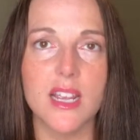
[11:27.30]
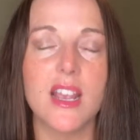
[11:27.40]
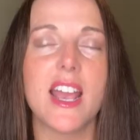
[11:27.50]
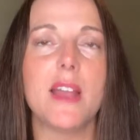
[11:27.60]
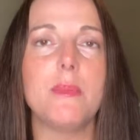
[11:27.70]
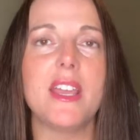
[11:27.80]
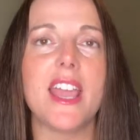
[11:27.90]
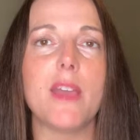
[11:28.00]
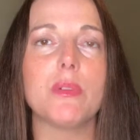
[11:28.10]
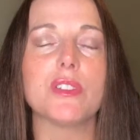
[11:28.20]
and being
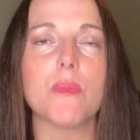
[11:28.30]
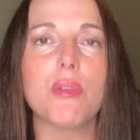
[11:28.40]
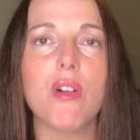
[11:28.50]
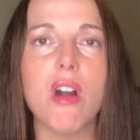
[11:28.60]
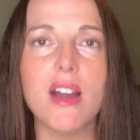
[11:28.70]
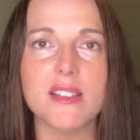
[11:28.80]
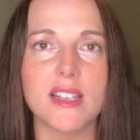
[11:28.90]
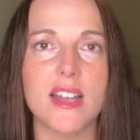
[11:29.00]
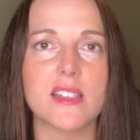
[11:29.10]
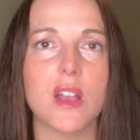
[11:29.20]
able to
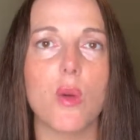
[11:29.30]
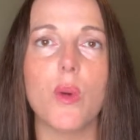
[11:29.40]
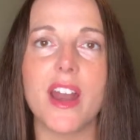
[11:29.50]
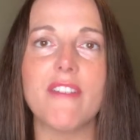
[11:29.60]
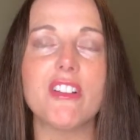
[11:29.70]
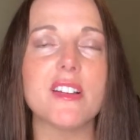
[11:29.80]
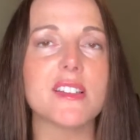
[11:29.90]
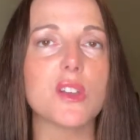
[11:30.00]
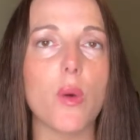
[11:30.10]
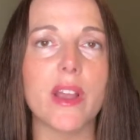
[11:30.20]
process whatever is
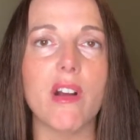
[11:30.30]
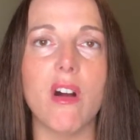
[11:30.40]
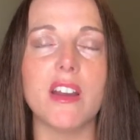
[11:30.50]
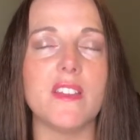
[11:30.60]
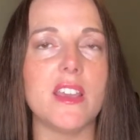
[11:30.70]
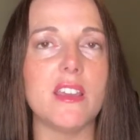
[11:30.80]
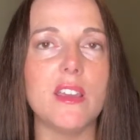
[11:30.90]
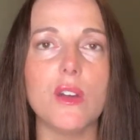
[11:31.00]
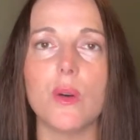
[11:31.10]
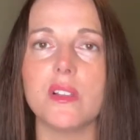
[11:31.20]
going on in the
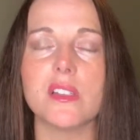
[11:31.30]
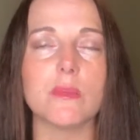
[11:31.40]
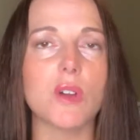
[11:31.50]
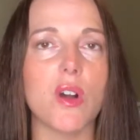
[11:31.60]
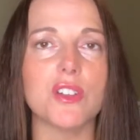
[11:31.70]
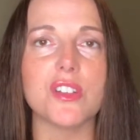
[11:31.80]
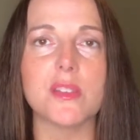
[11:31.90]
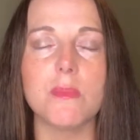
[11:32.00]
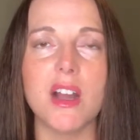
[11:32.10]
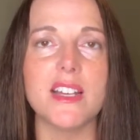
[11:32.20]
ego and the subconscious
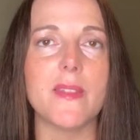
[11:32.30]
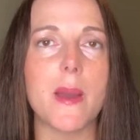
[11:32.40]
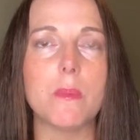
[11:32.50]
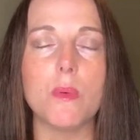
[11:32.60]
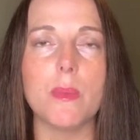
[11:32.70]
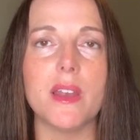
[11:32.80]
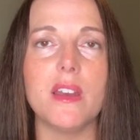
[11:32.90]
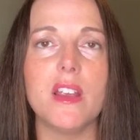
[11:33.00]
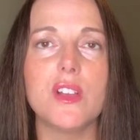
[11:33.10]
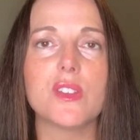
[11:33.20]
mind at that moment,
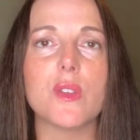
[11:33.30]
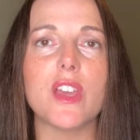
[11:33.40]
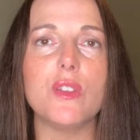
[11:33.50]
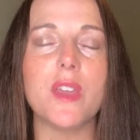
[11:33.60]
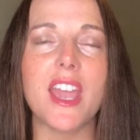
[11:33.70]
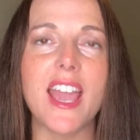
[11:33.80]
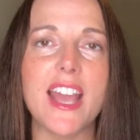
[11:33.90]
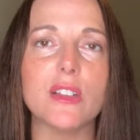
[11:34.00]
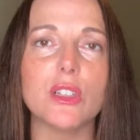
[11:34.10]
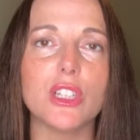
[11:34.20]
so that you
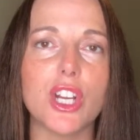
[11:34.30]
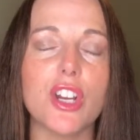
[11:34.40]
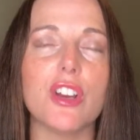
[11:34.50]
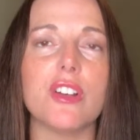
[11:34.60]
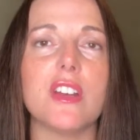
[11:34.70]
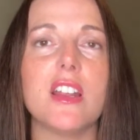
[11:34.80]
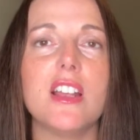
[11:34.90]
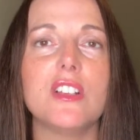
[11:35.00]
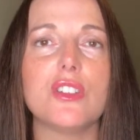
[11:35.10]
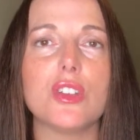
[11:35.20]
can learn
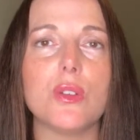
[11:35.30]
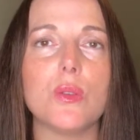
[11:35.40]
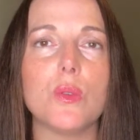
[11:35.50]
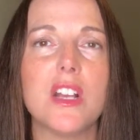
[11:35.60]
to